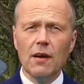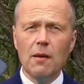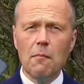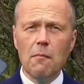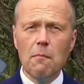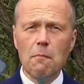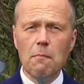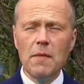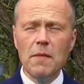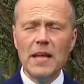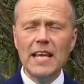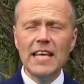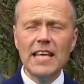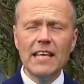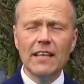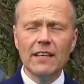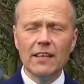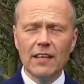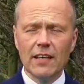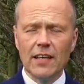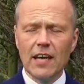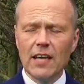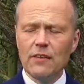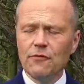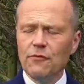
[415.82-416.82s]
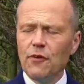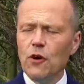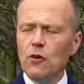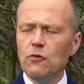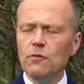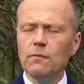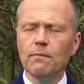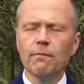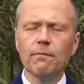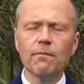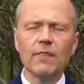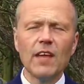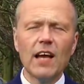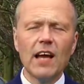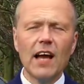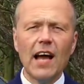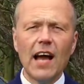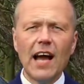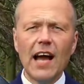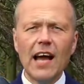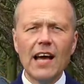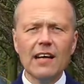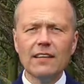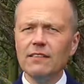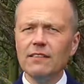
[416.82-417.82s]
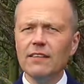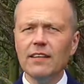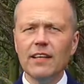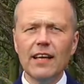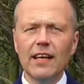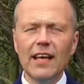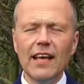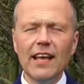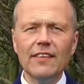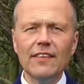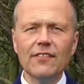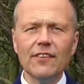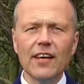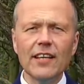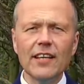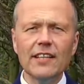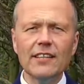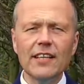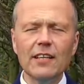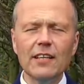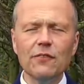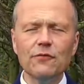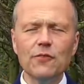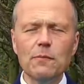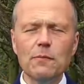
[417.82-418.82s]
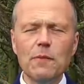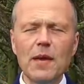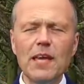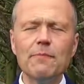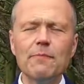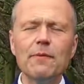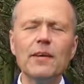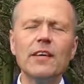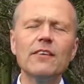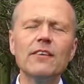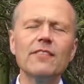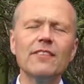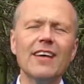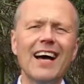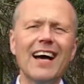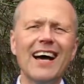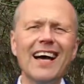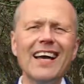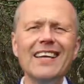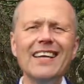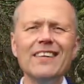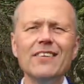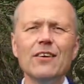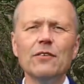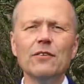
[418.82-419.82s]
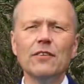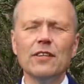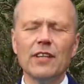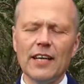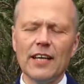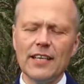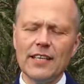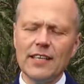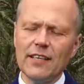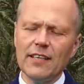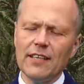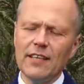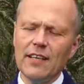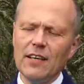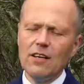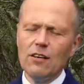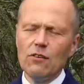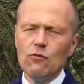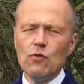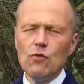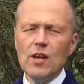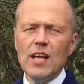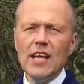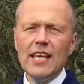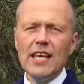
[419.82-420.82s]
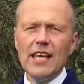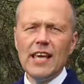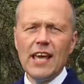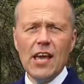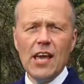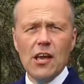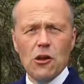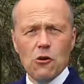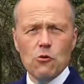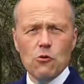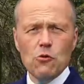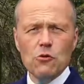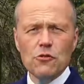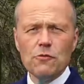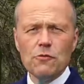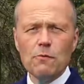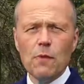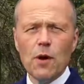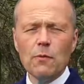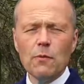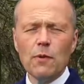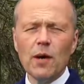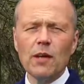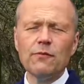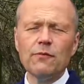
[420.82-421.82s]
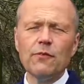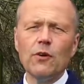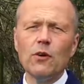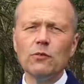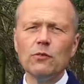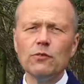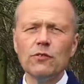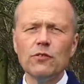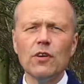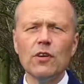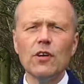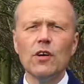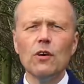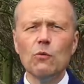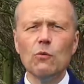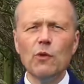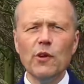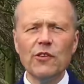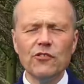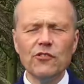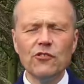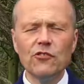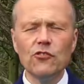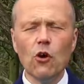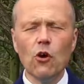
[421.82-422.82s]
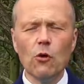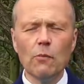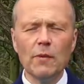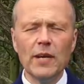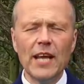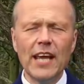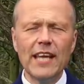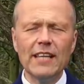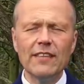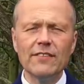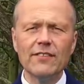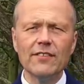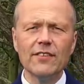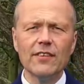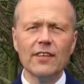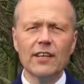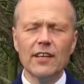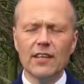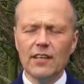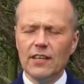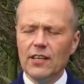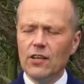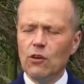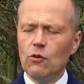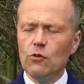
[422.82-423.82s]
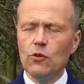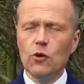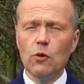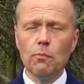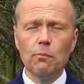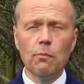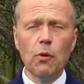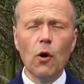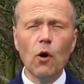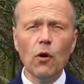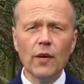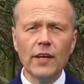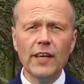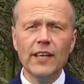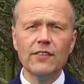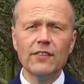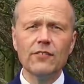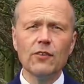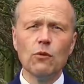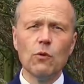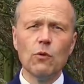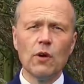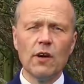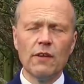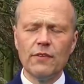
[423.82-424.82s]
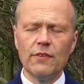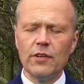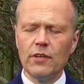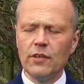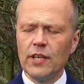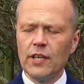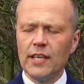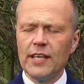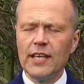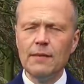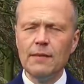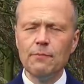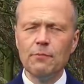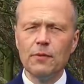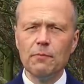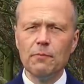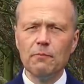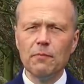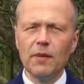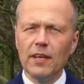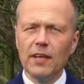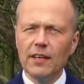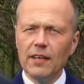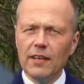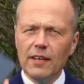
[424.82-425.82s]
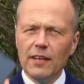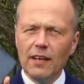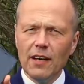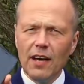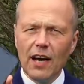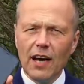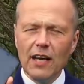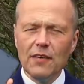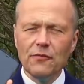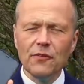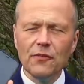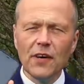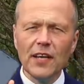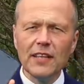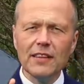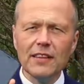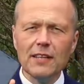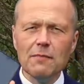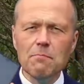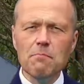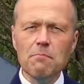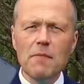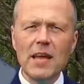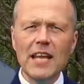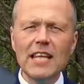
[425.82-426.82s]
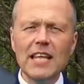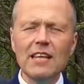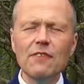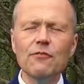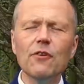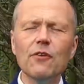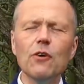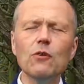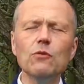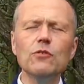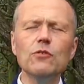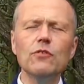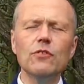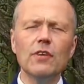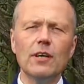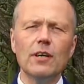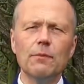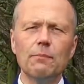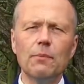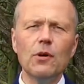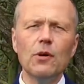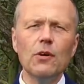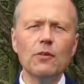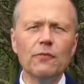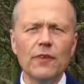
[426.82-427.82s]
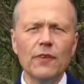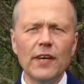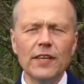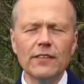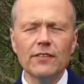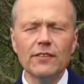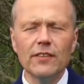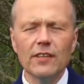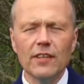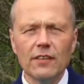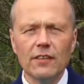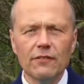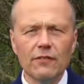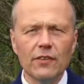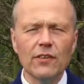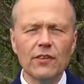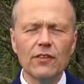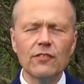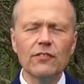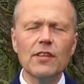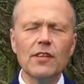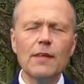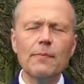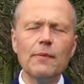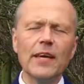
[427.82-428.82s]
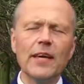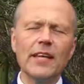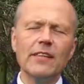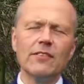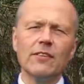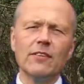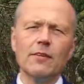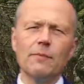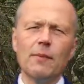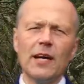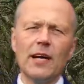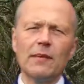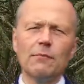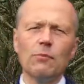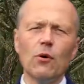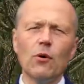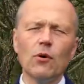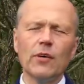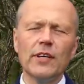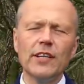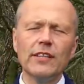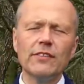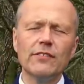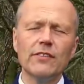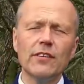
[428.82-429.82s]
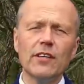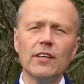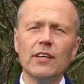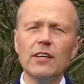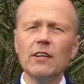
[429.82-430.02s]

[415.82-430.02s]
mini, an iPhone, and it's ideal for me because I don't like really huge mobile phones which dominate, you know, your pocket or wherever you're going to keep them. I find the mini phones are perfect for just slipping into the back pocket,